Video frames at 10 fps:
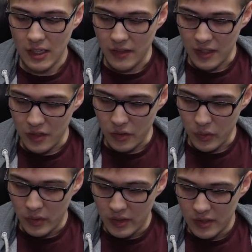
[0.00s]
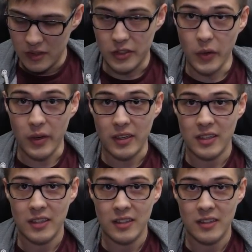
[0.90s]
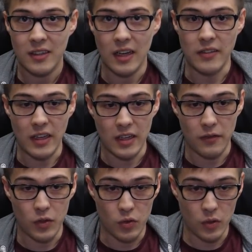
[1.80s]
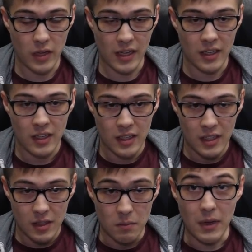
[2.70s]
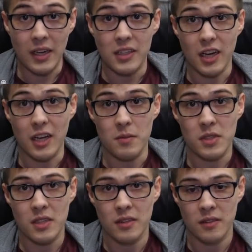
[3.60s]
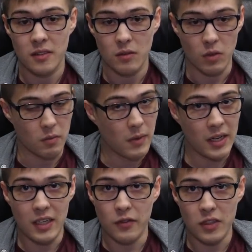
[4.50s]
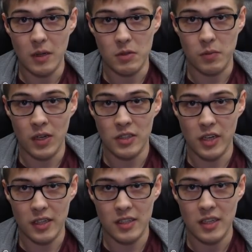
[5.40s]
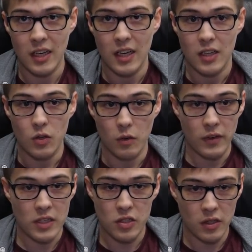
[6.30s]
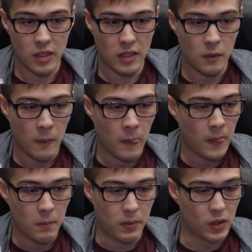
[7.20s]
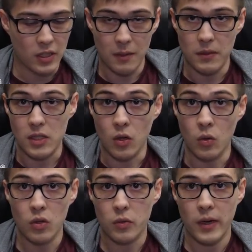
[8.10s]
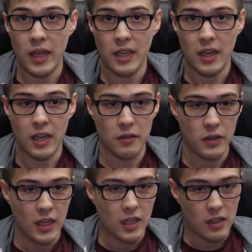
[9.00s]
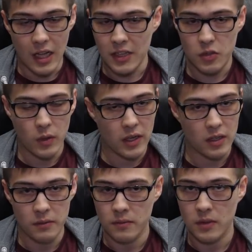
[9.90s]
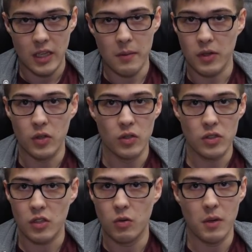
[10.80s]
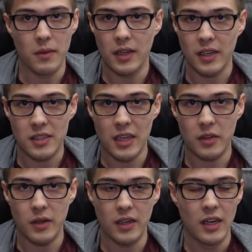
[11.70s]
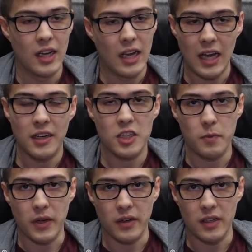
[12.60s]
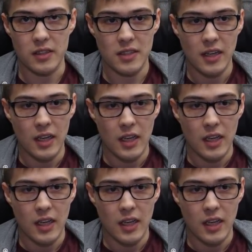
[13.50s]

and then you do it. And then if you do that many times with many different types of projects, you eventually build up this whole array of glassware, chemicals, equipment, etc., and experience